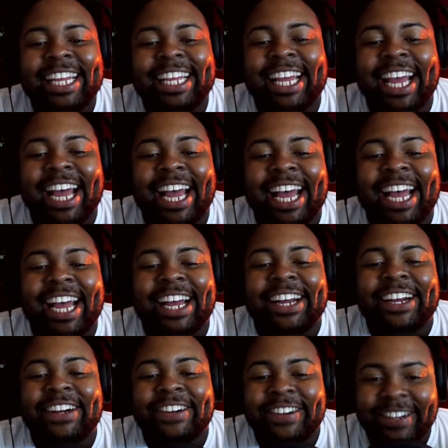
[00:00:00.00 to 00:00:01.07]

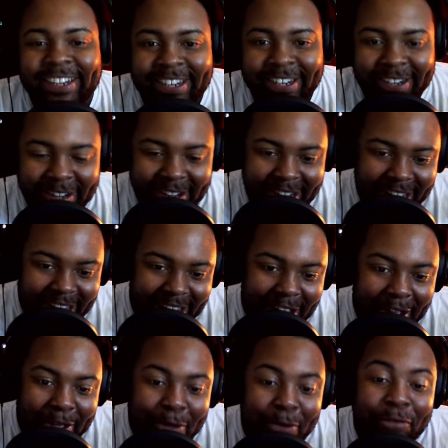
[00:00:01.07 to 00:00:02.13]
Yo.
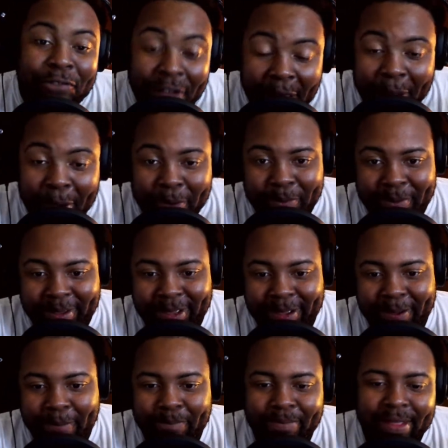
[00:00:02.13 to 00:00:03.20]
You feel me?
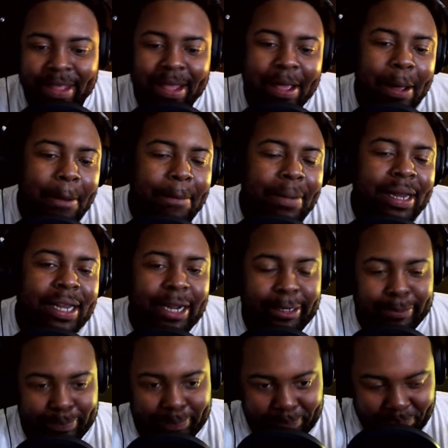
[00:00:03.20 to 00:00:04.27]
But look,
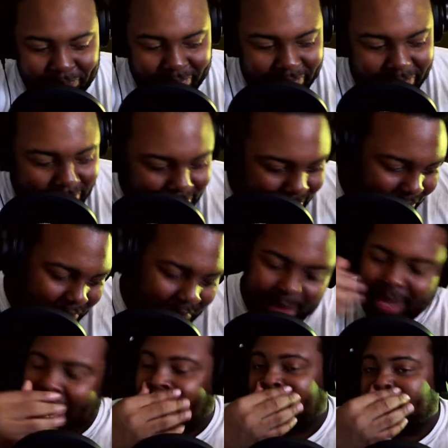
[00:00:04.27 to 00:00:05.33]

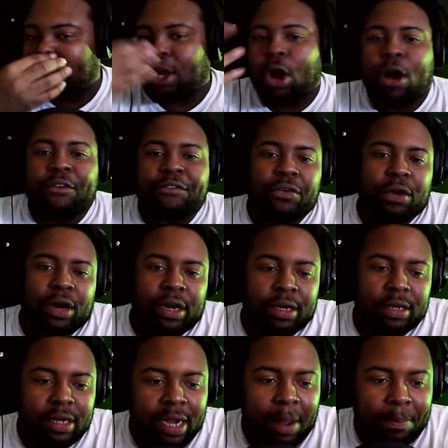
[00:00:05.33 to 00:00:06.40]
I've been gone for
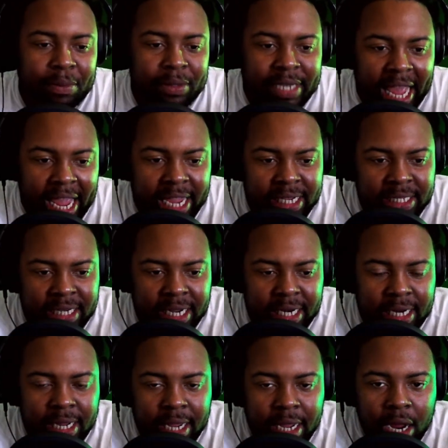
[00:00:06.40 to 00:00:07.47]
a couple days and
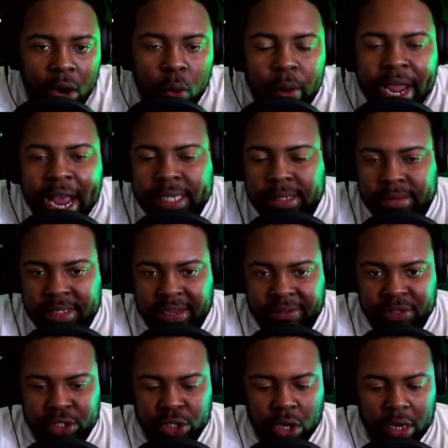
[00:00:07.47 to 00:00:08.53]
we got some stuff
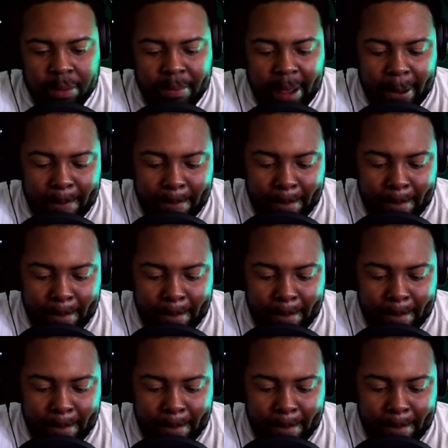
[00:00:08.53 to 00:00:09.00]
to talk about.